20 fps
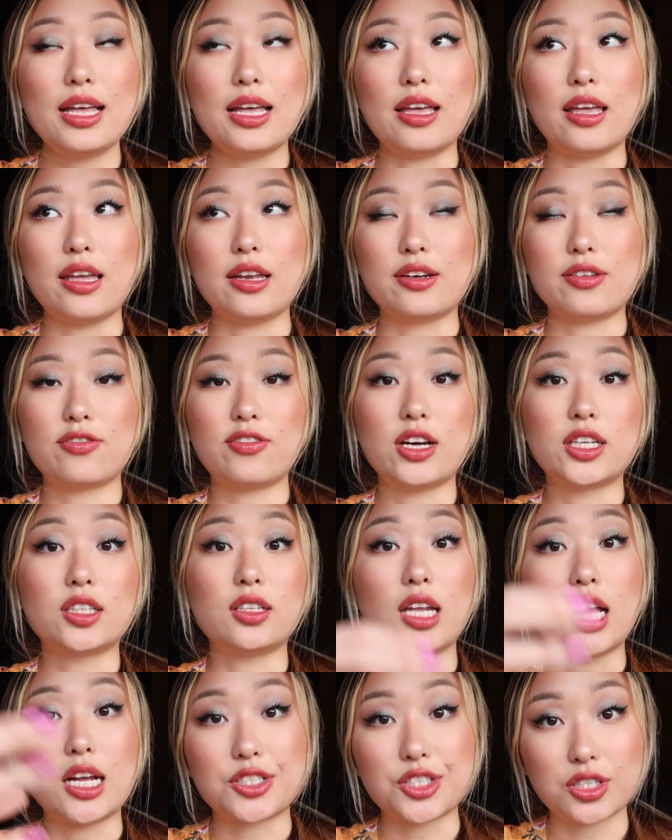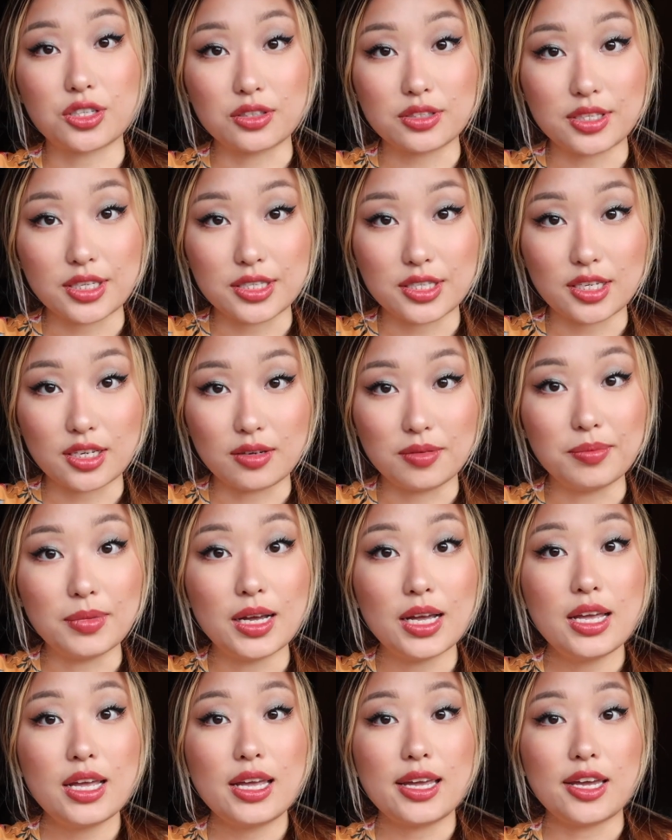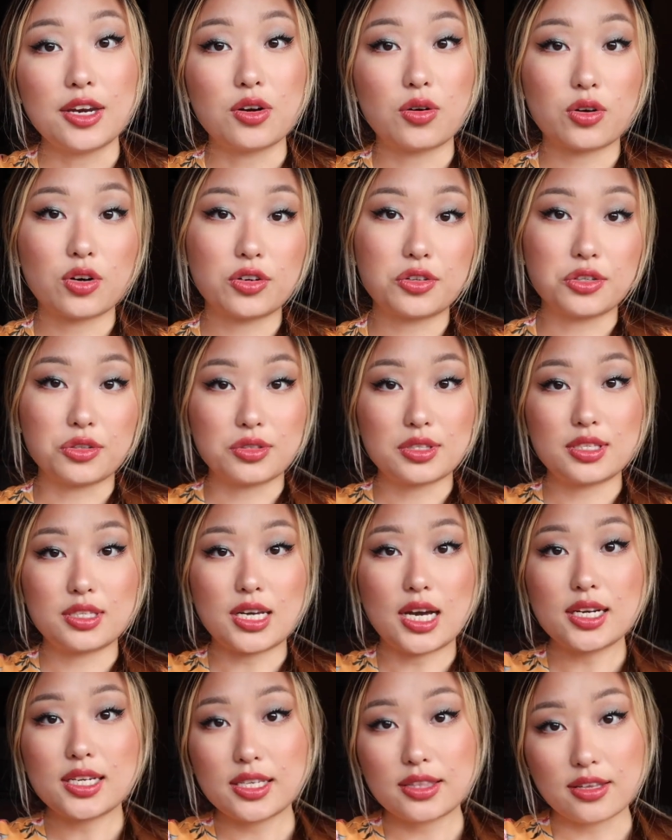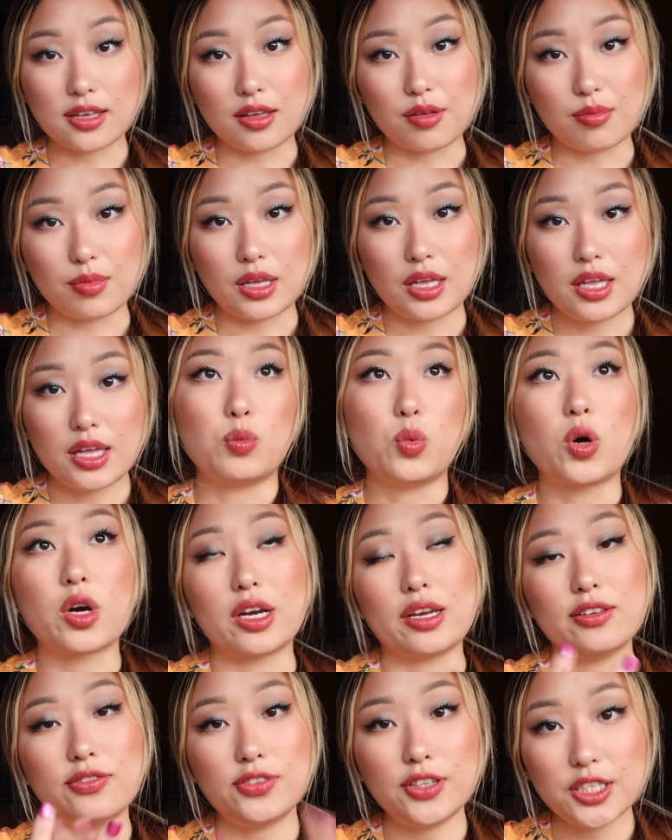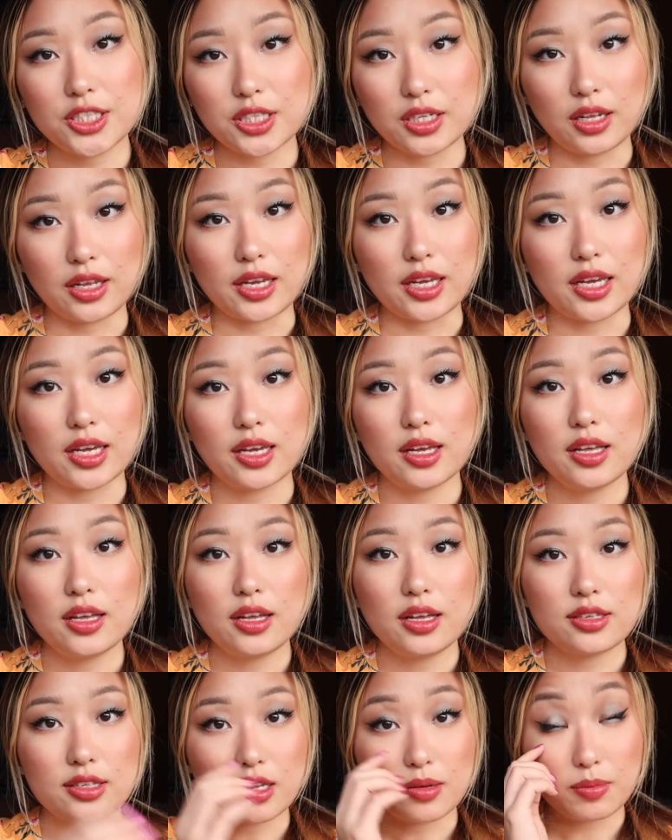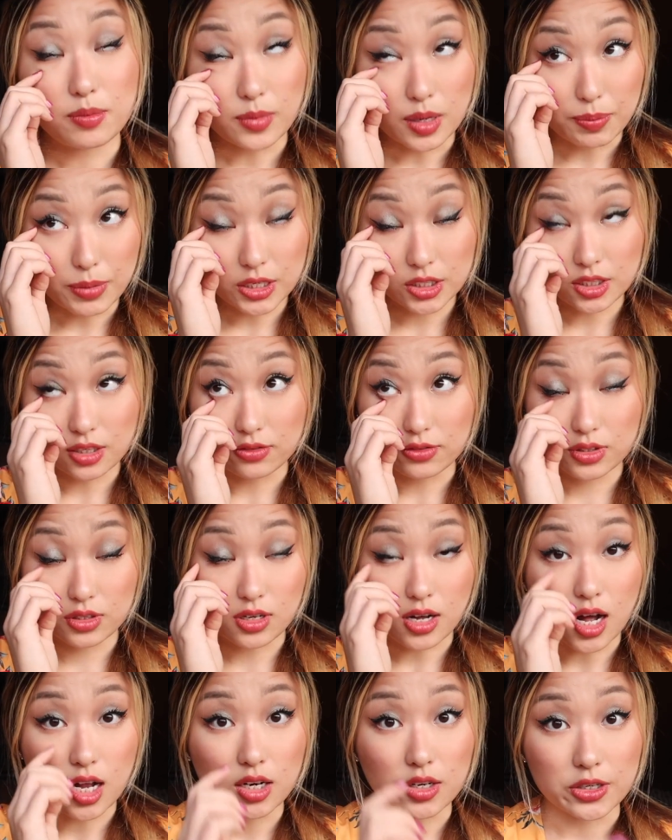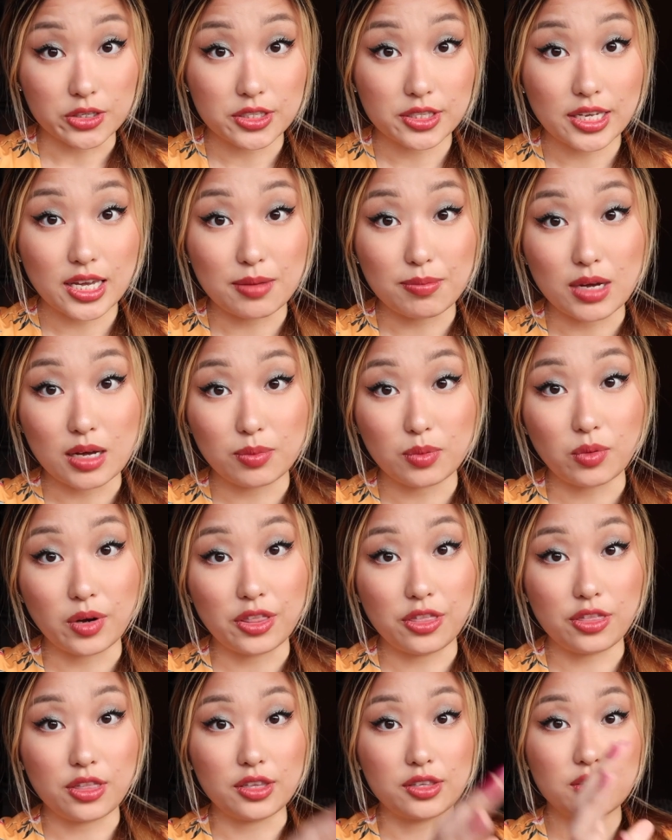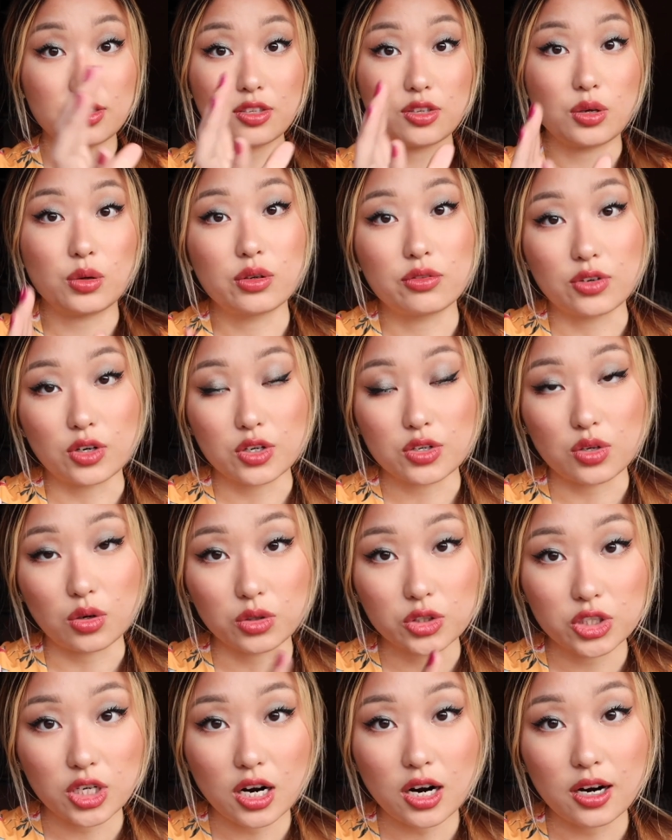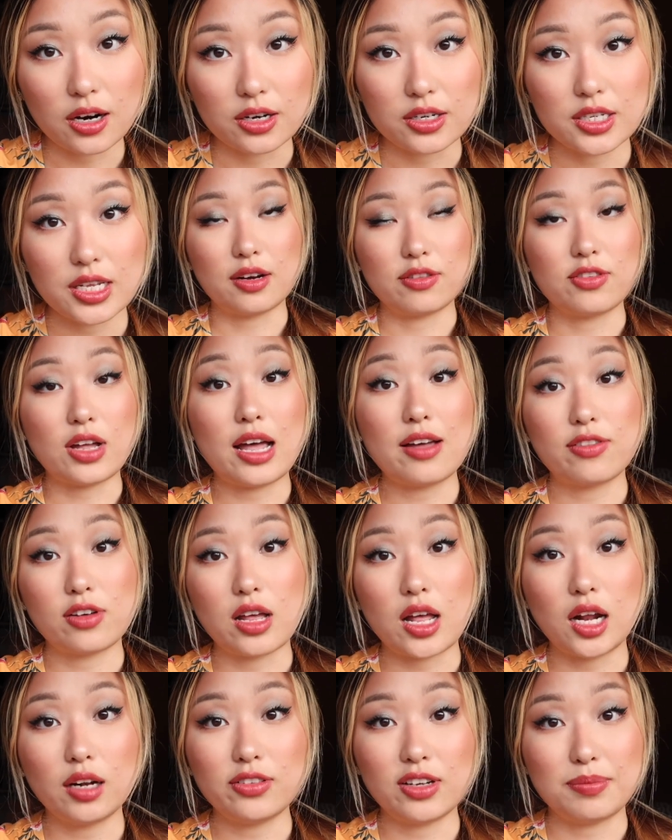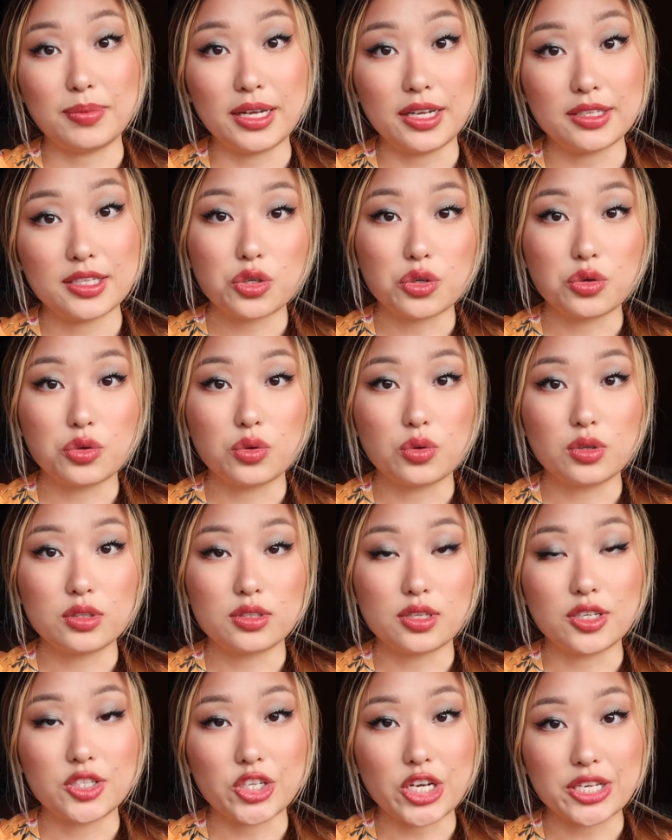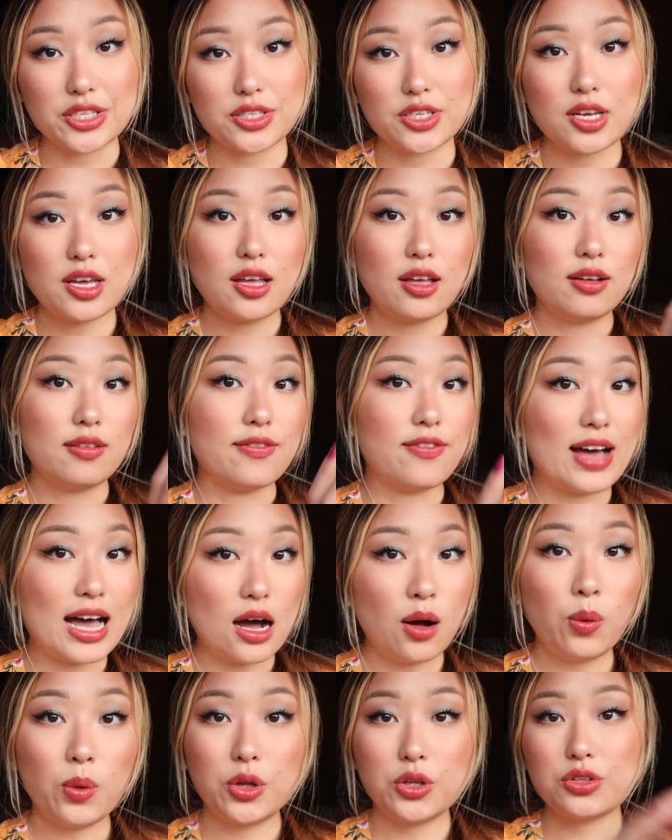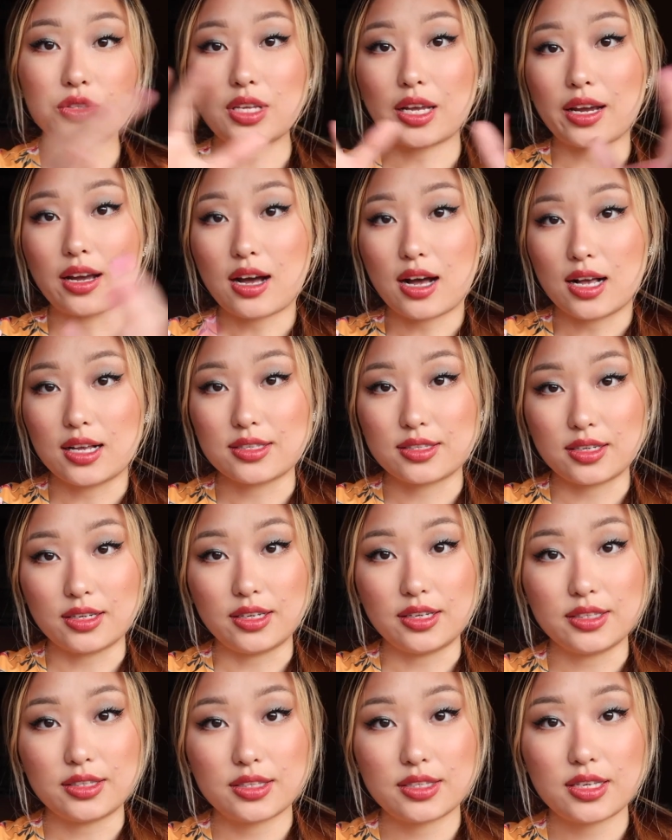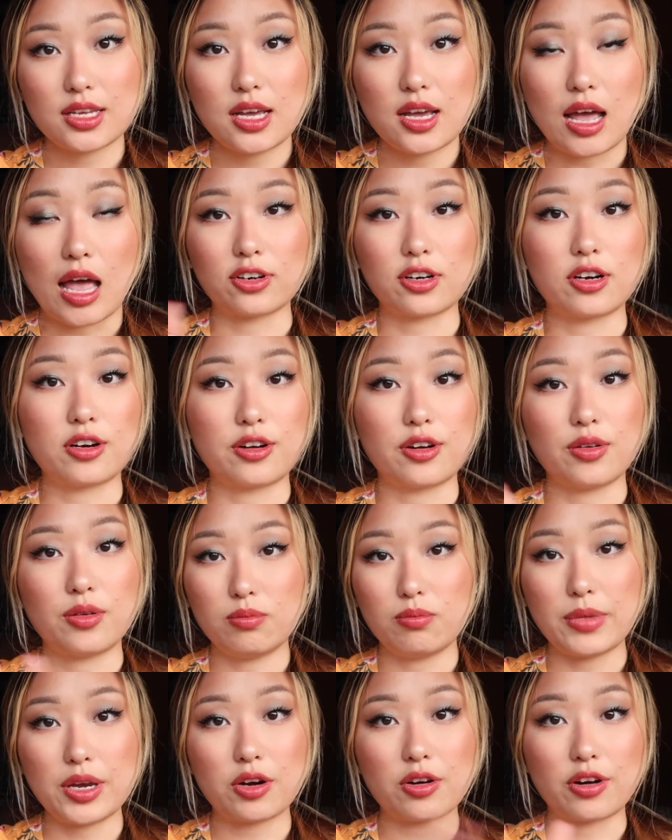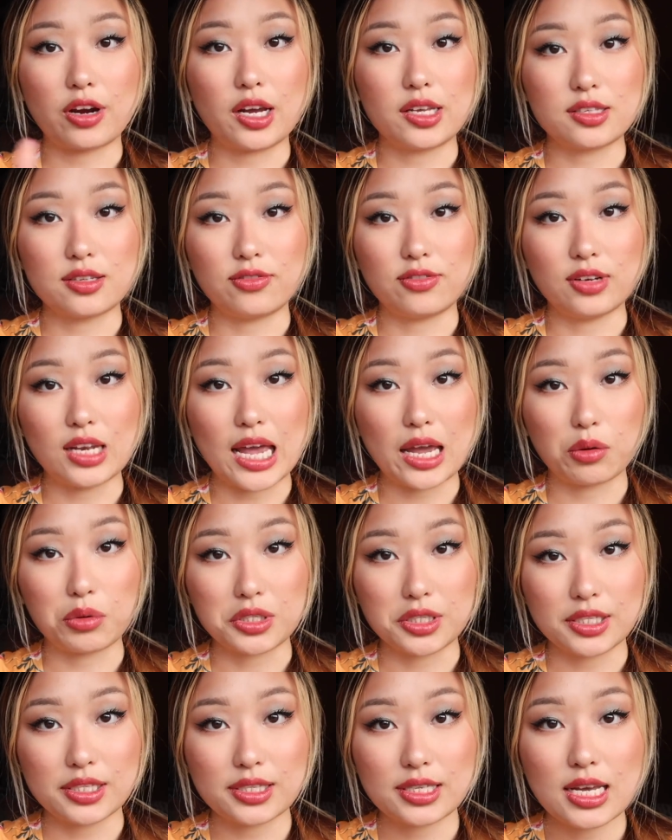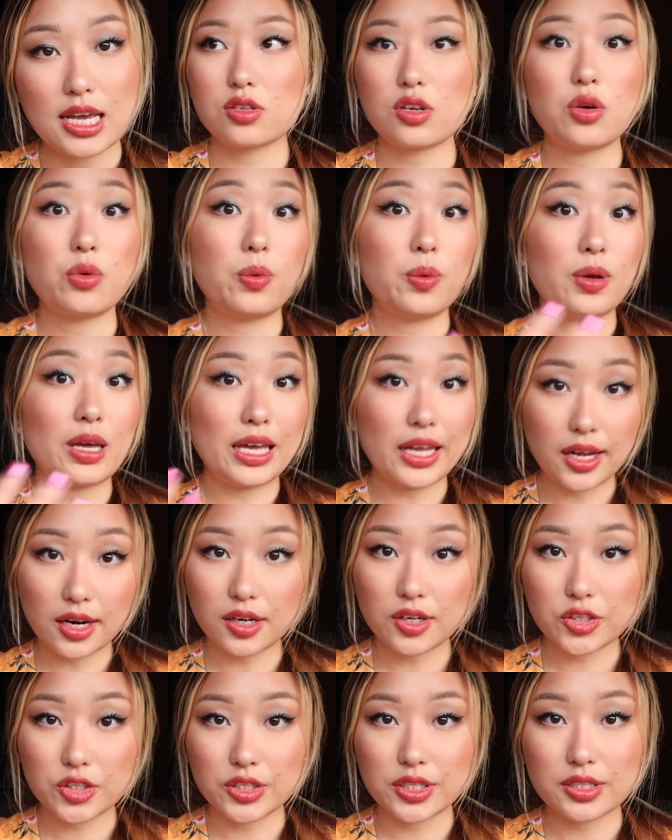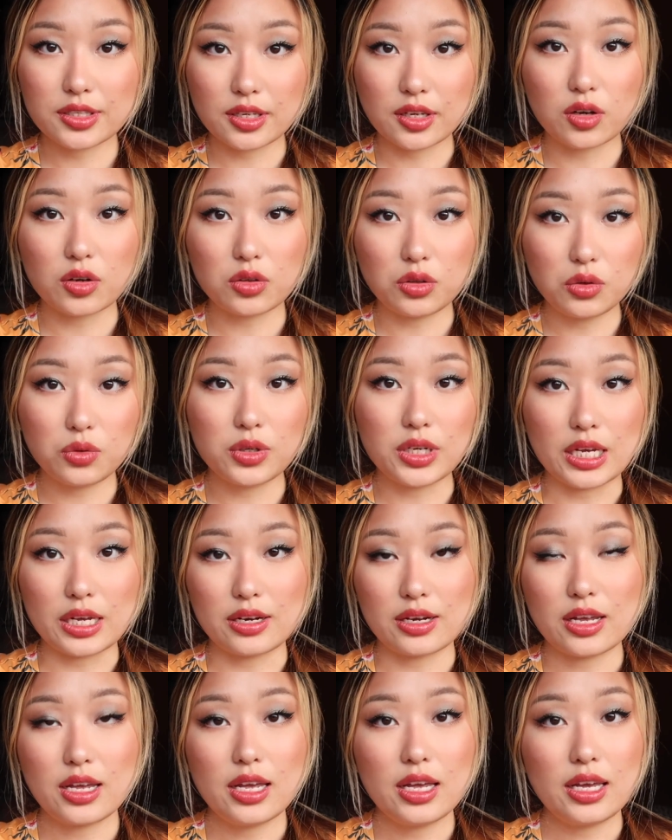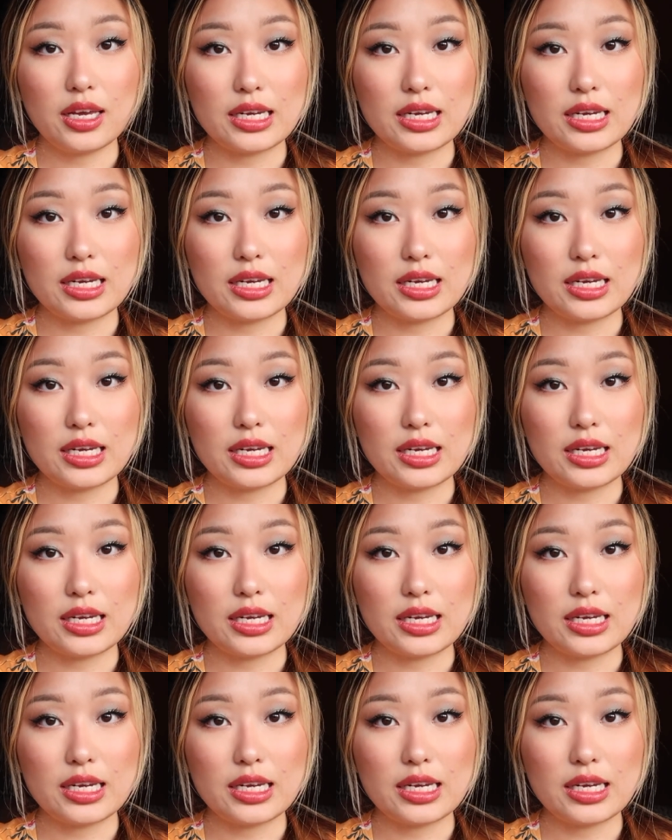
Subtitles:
and phonological system. In order to study them more efficiently, a bunch of scholars came up with this universal chart of alphabet to suggest vowels and consonants for myriads of languages. So English is included.